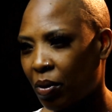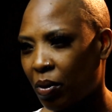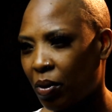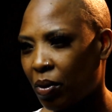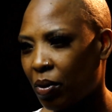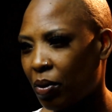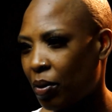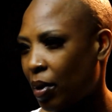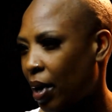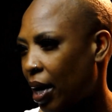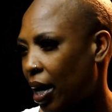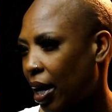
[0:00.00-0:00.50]

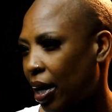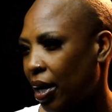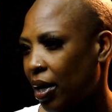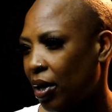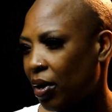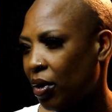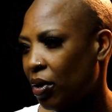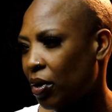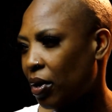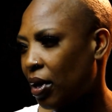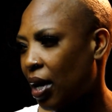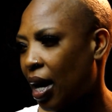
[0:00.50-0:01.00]

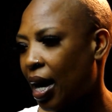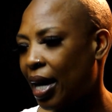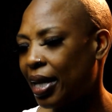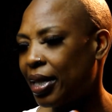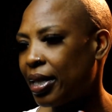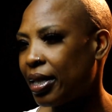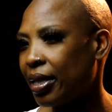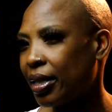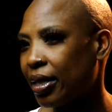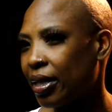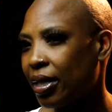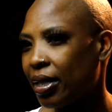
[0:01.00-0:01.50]
why hide
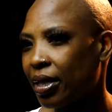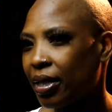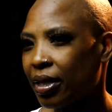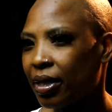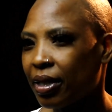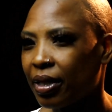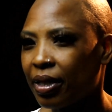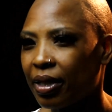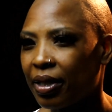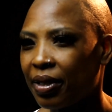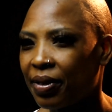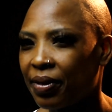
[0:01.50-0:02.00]
it
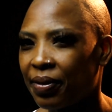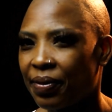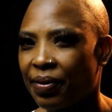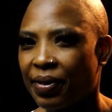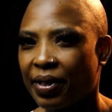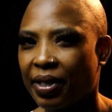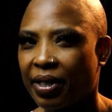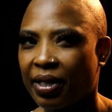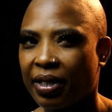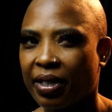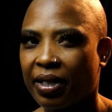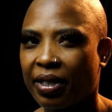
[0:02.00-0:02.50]
if
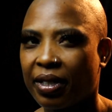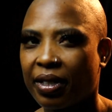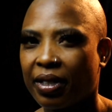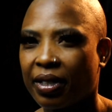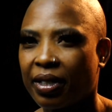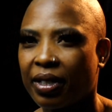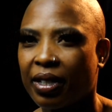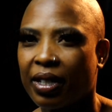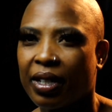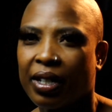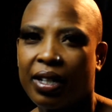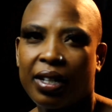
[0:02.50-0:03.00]
it's
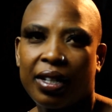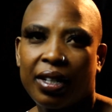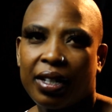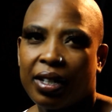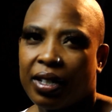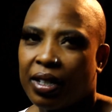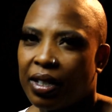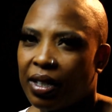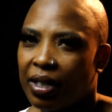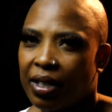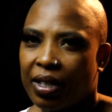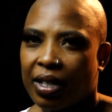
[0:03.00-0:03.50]

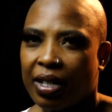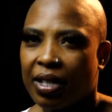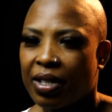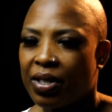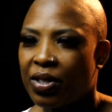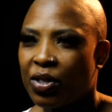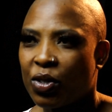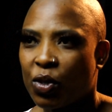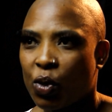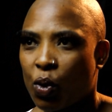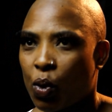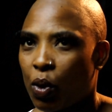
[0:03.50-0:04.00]

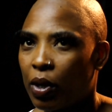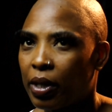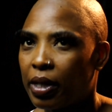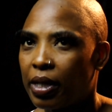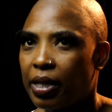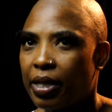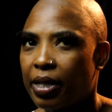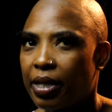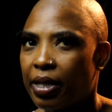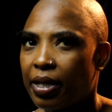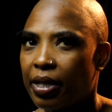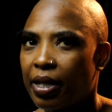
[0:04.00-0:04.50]

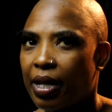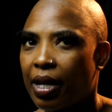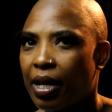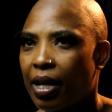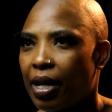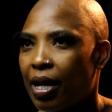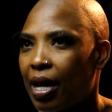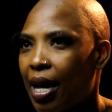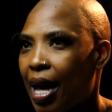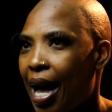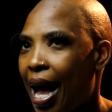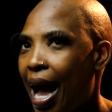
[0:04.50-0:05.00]
not
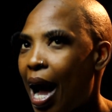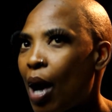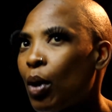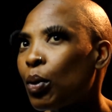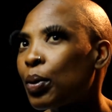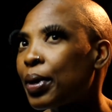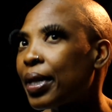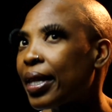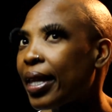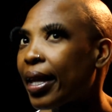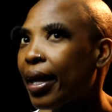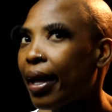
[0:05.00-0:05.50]

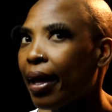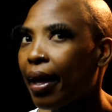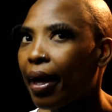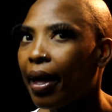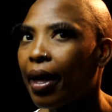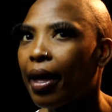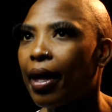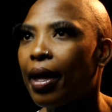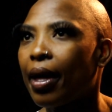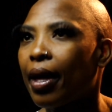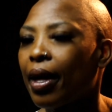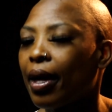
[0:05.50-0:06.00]
out
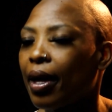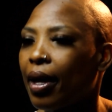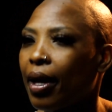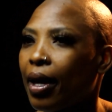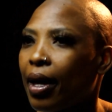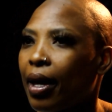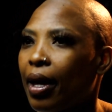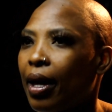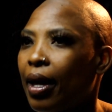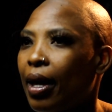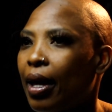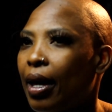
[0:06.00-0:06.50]
there?
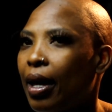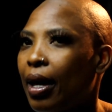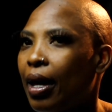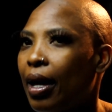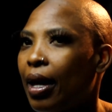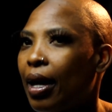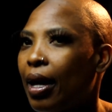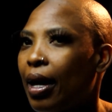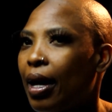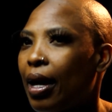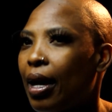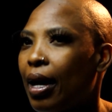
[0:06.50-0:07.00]

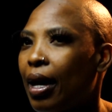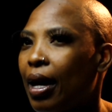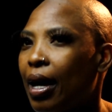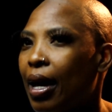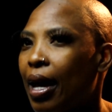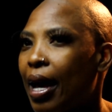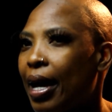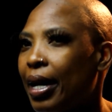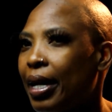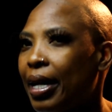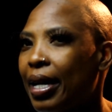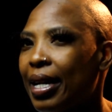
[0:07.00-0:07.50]

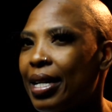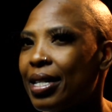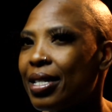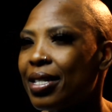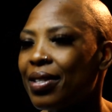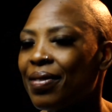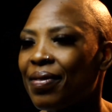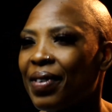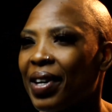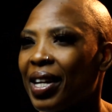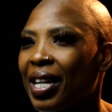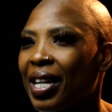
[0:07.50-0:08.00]
Unless I